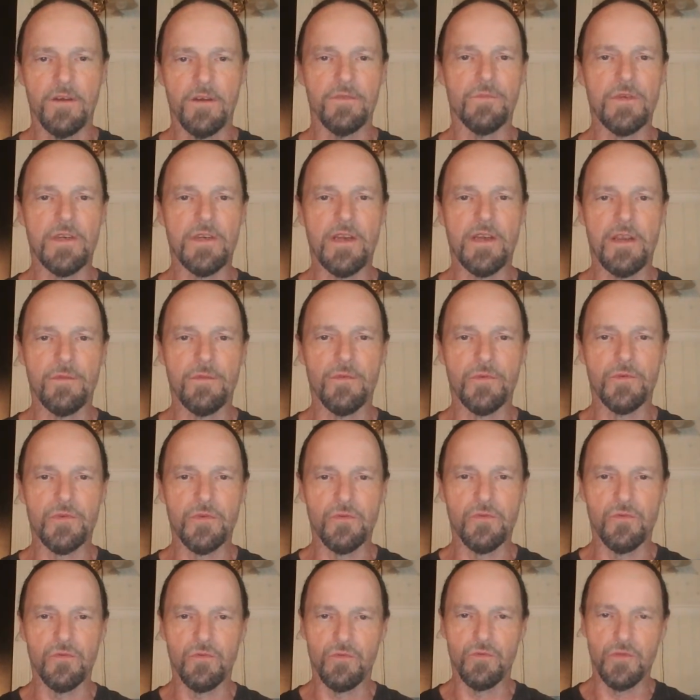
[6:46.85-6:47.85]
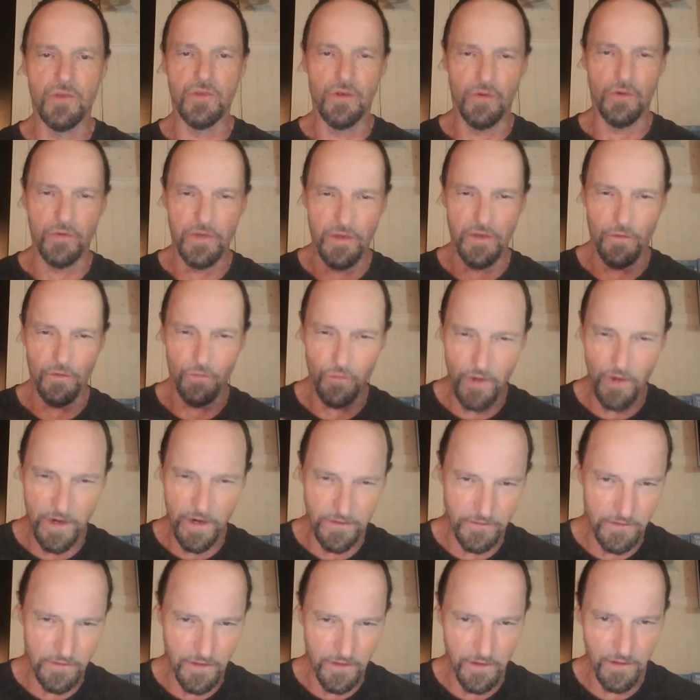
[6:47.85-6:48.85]
Being able to, get
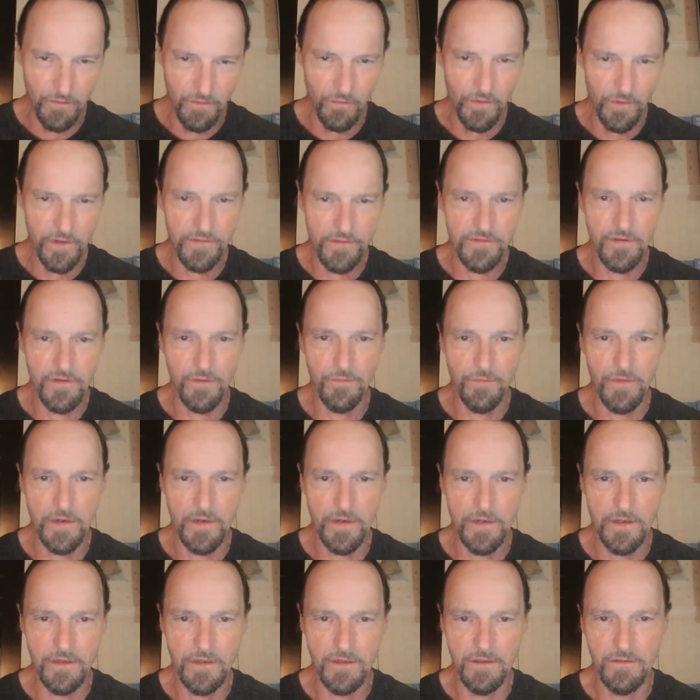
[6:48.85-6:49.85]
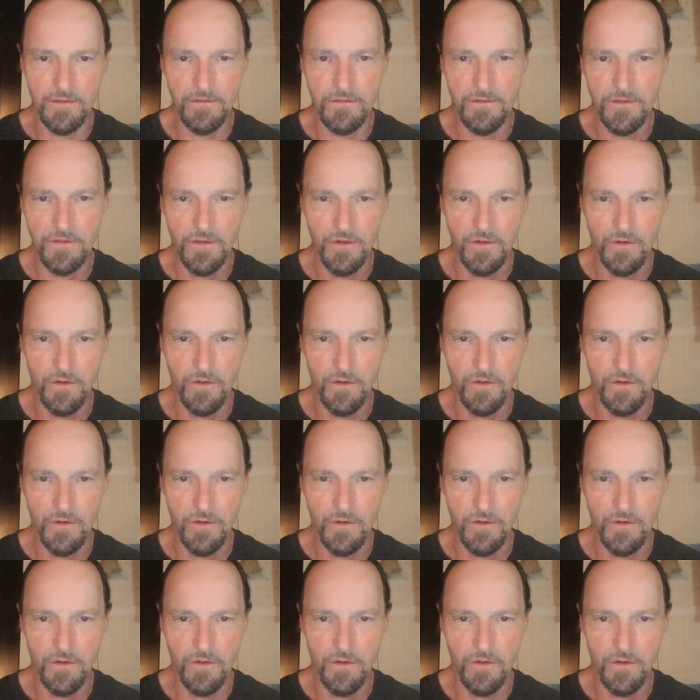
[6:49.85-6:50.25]
right there with somebody, and,